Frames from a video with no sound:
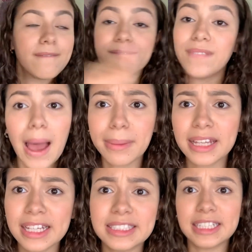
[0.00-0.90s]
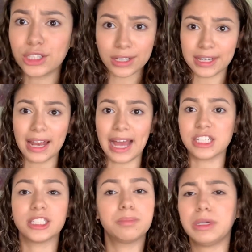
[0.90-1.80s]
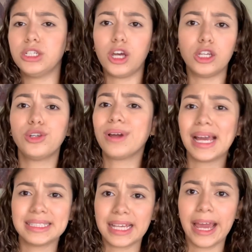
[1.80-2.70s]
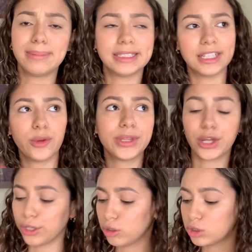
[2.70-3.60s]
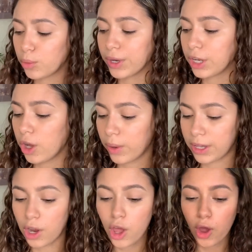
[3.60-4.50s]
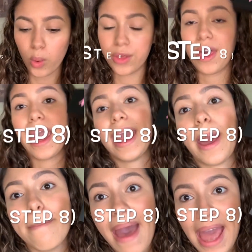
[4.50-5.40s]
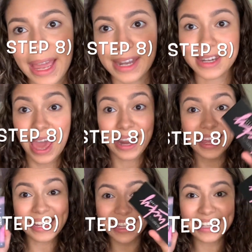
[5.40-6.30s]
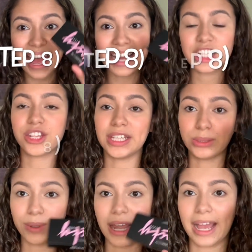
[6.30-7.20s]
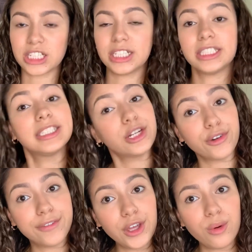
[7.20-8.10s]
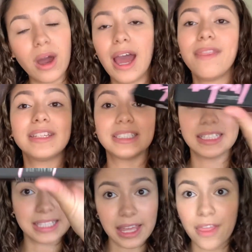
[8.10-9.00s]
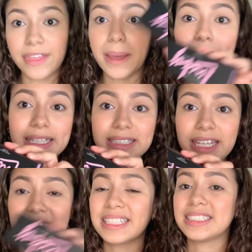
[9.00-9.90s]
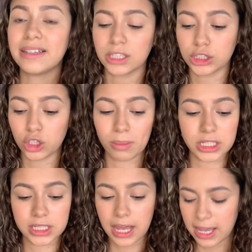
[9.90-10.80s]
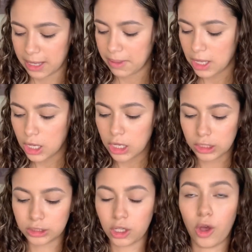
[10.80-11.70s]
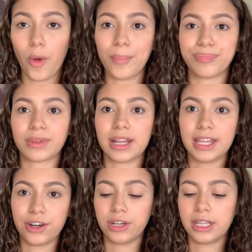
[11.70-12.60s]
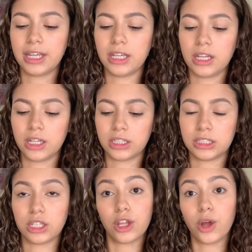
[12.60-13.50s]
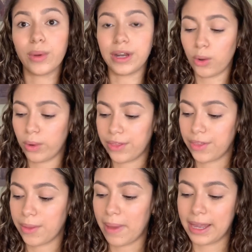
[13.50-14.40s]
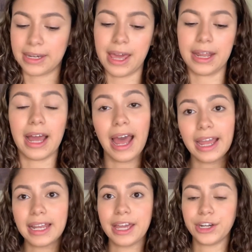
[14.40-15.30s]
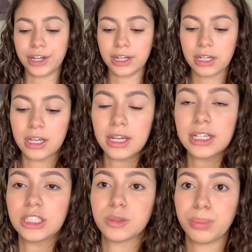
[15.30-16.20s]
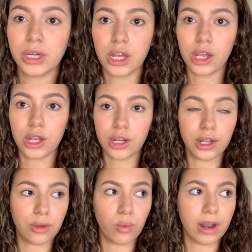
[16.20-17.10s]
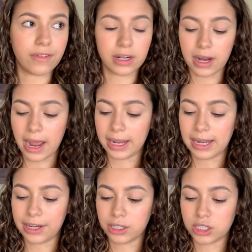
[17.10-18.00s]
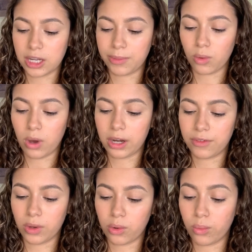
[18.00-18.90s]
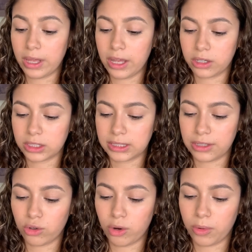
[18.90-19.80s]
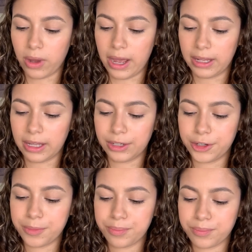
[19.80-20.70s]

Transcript: fabulous is you need lashes, but you know, you don't got time to sit there with the glue, so we're gonna go in with a magnetic lash. This one I actually just did a review on. This is like the best thing. It saves on so much time. So literally, you're just gonna go in with the magnetic eyeliner. Just put whatever eyeliner shape you want, if you want a wing or just normal eyeliner.